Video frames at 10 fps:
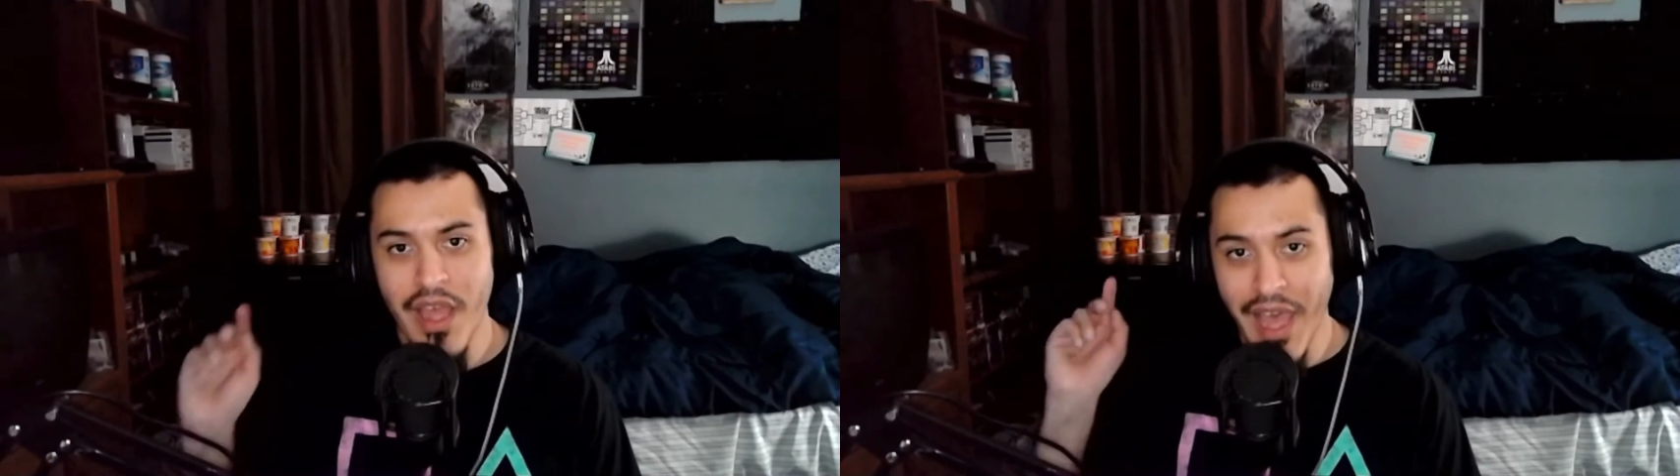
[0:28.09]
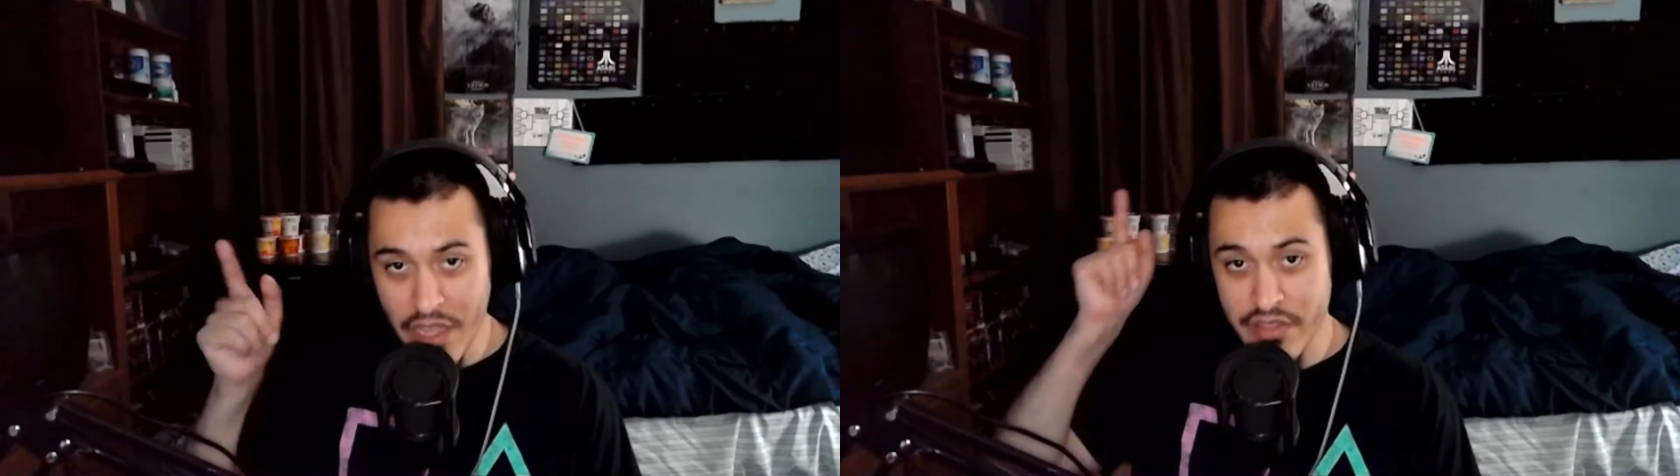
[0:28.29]

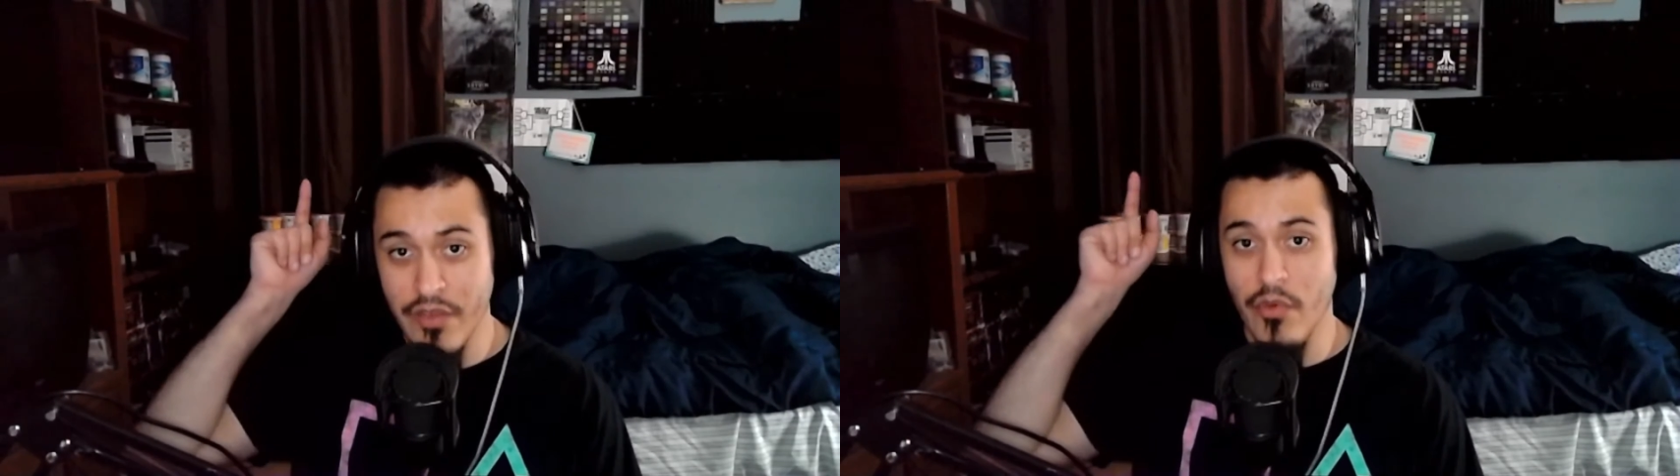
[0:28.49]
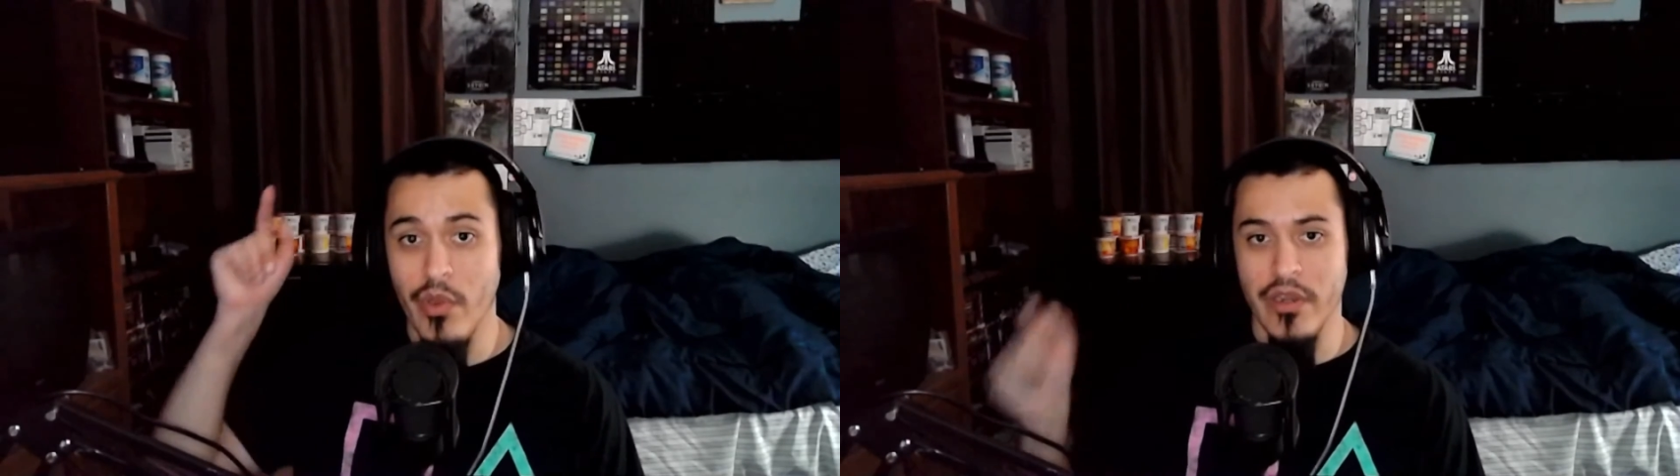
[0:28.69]
I'll see
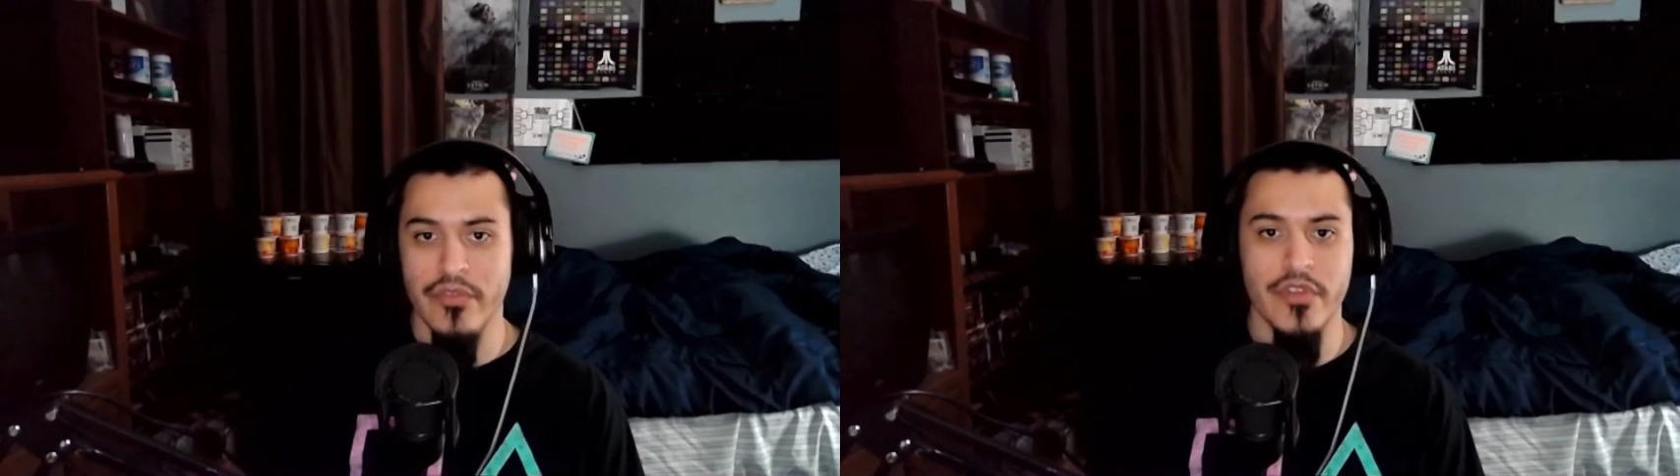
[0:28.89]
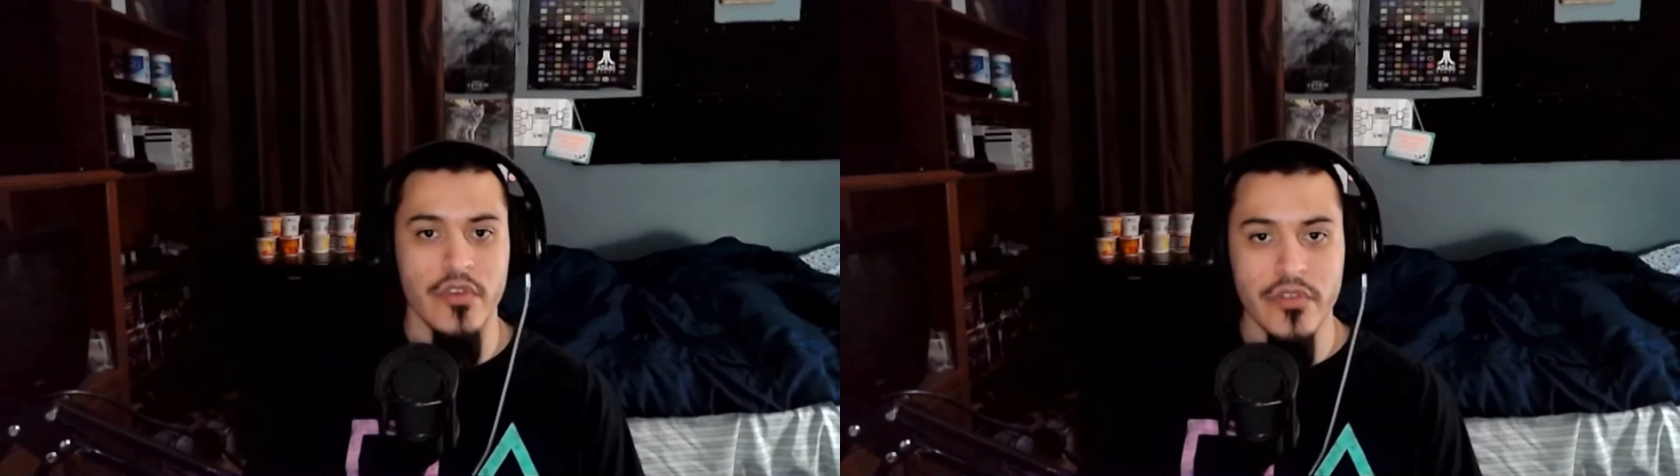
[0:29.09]
everyone
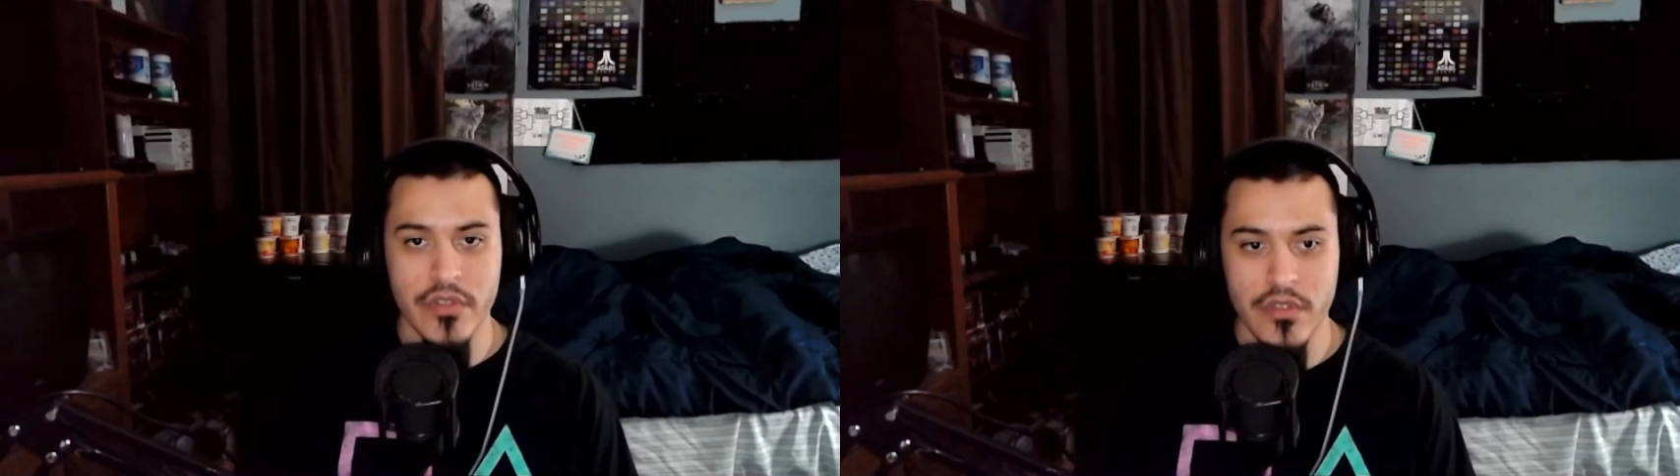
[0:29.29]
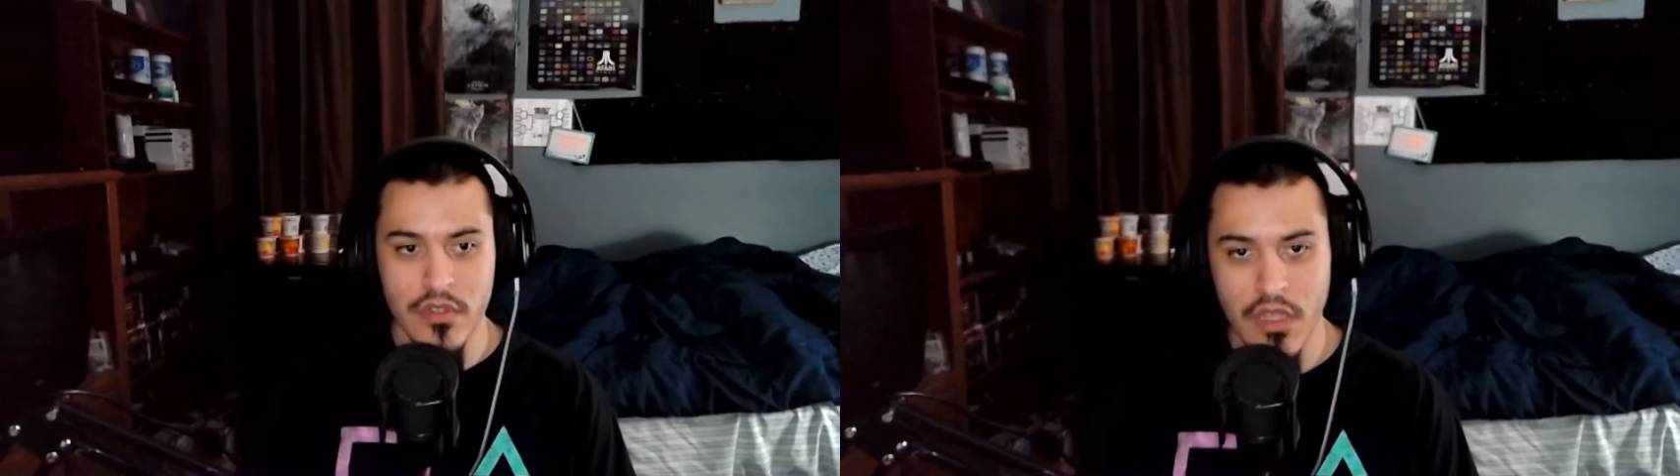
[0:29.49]
else.